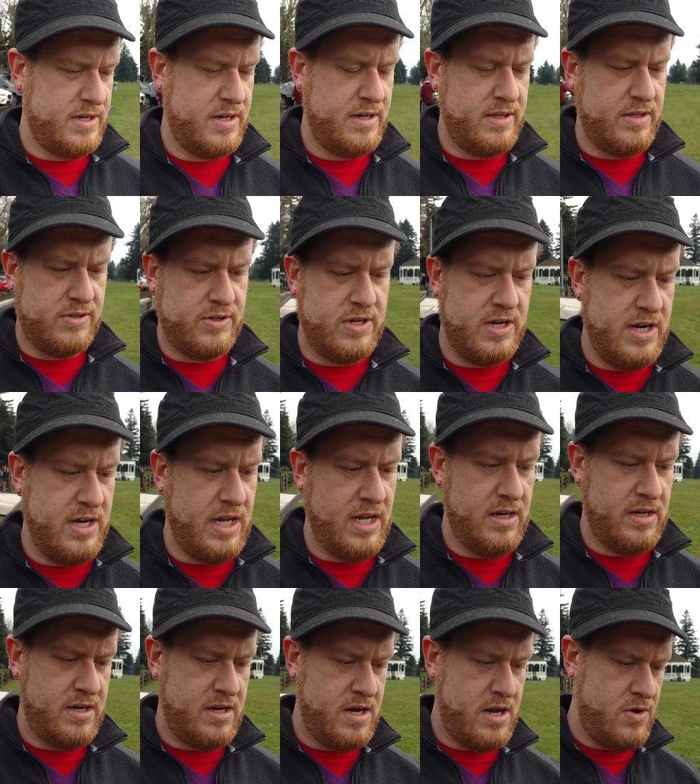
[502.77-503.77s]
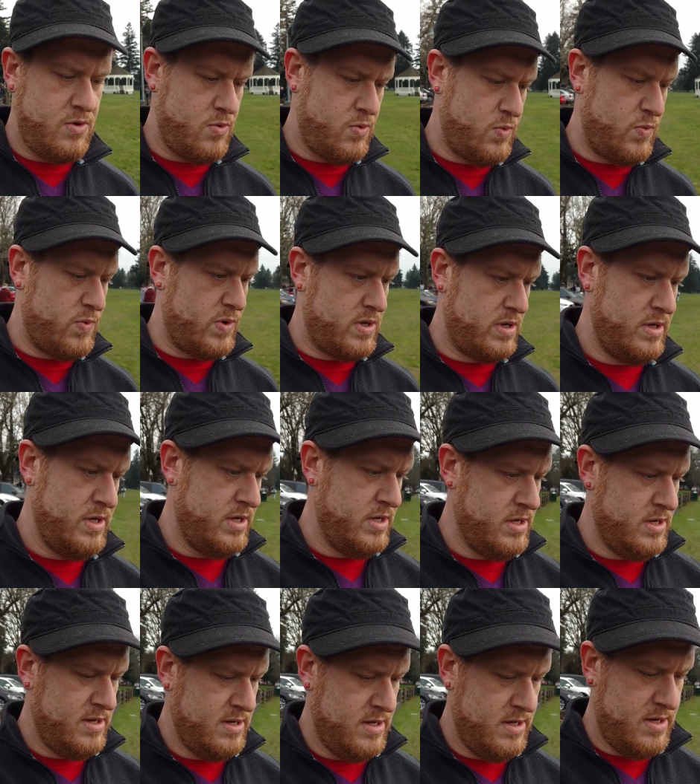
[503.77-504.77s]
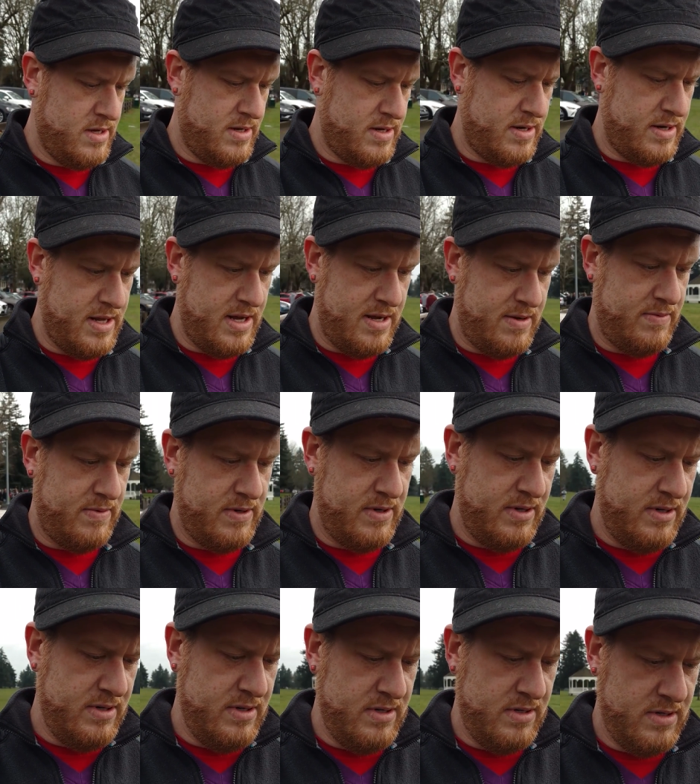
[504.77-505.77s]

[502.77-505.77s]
another shiny? No, on that one.